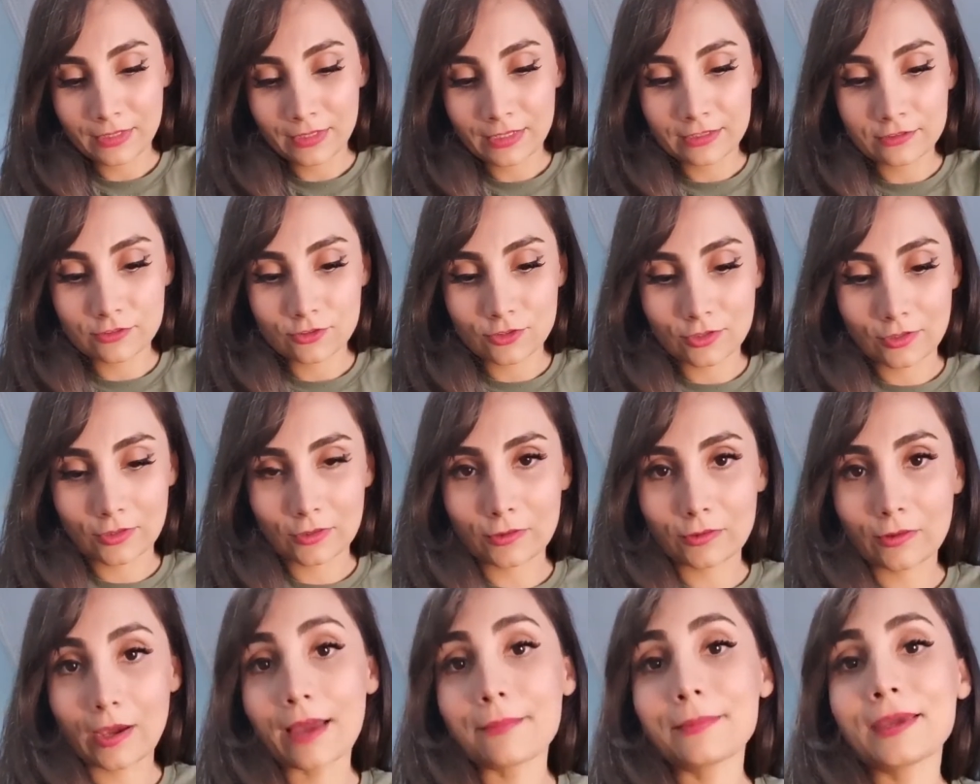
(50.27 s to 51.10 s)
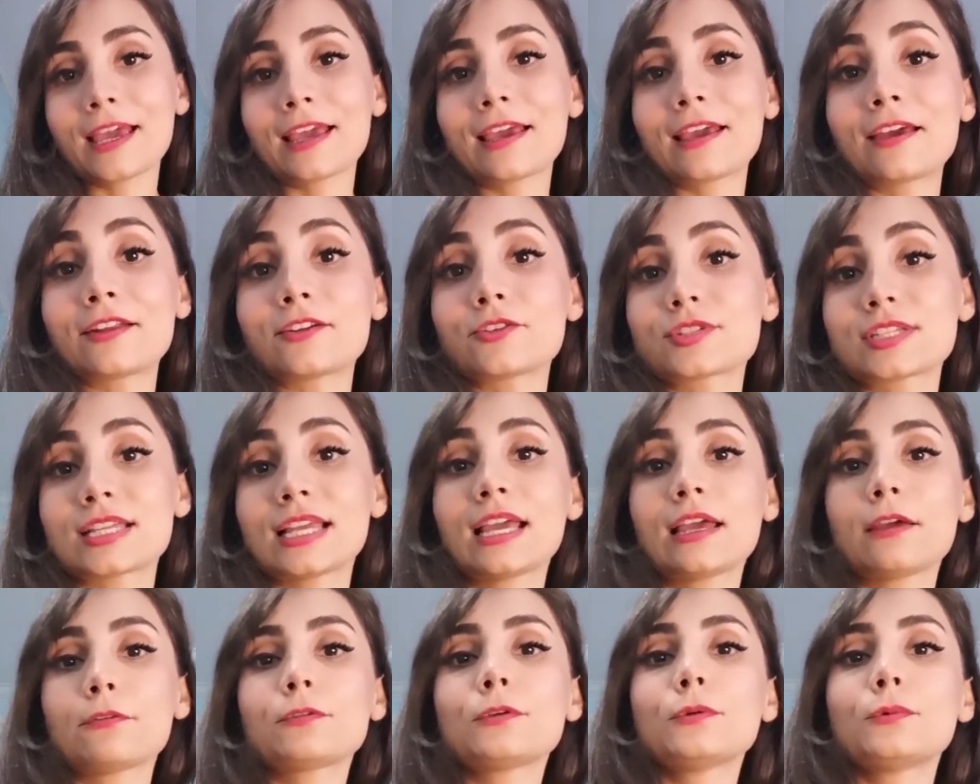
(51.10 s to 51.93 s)
So, I mean, I
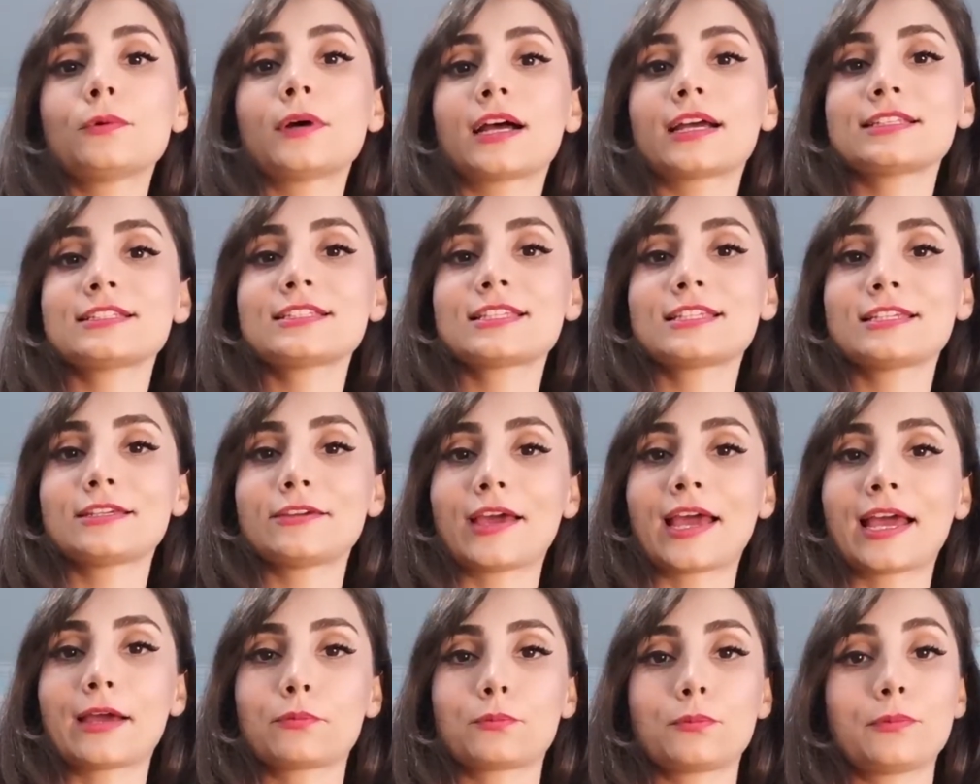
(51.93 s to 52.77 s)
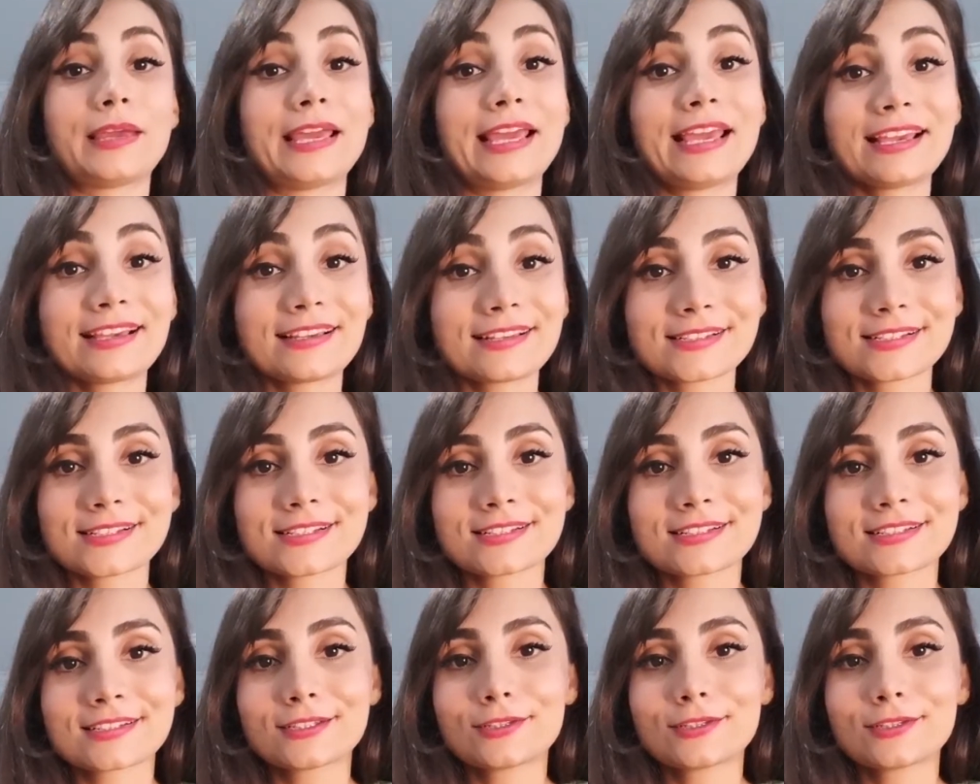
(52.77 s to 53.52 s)
understand if you want to have wings,